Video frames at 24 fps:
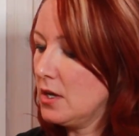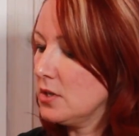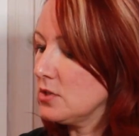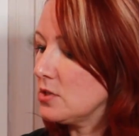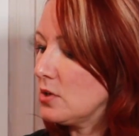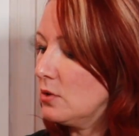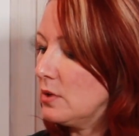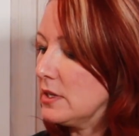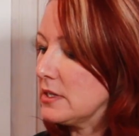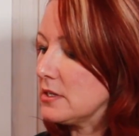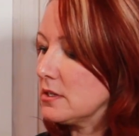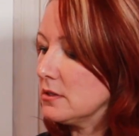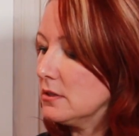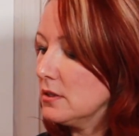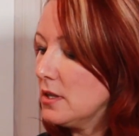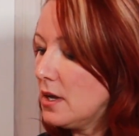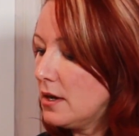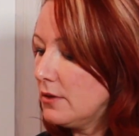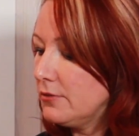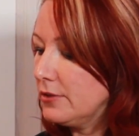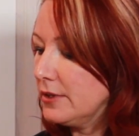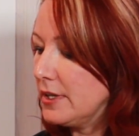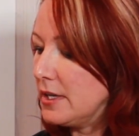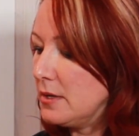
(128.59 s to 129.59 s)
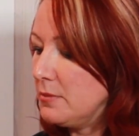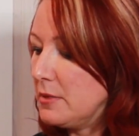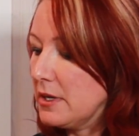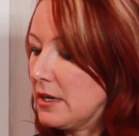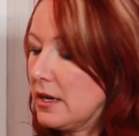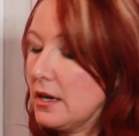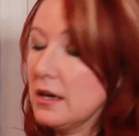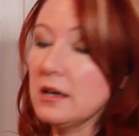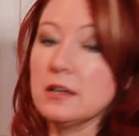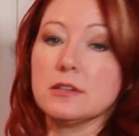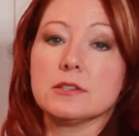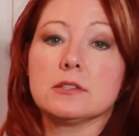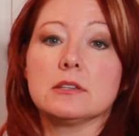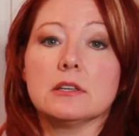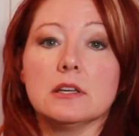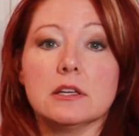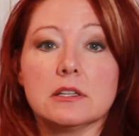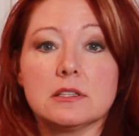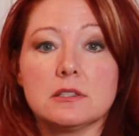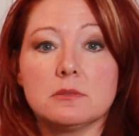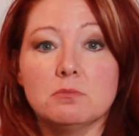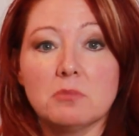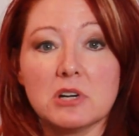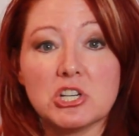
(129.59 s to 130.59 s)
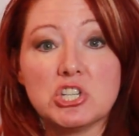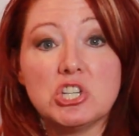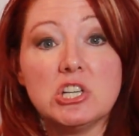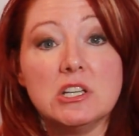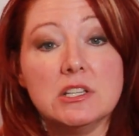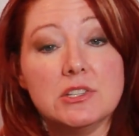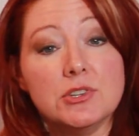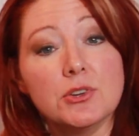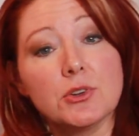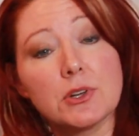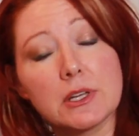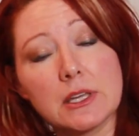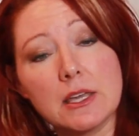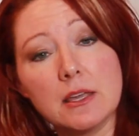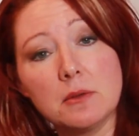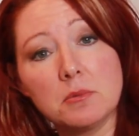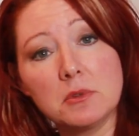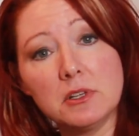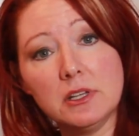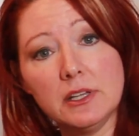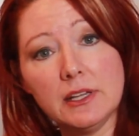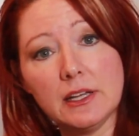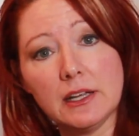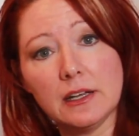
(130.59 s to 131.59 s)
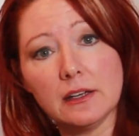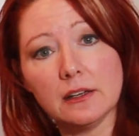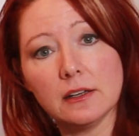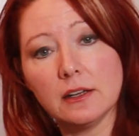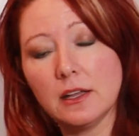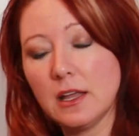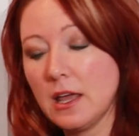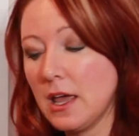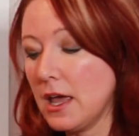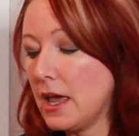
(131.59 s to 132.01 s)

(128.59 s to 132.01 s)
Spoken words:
So it's lovely because it's much easier to keep clean.